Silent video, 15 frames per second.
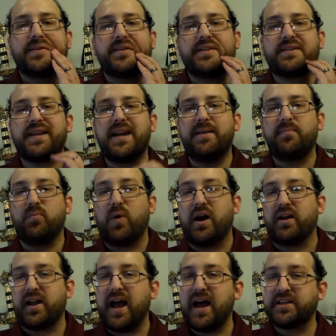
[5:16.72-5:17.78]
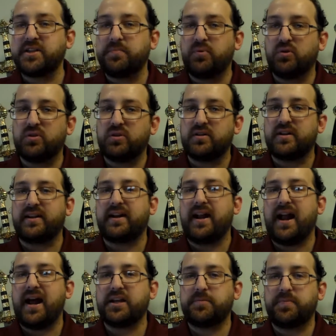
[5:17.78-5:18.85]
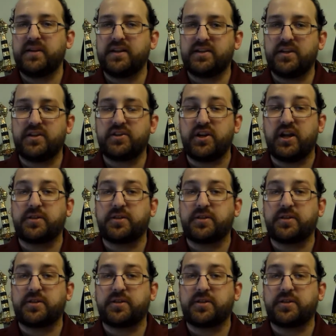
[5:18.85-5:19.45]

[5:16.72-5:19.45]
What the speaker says: This game, while it has a board and it has pieces,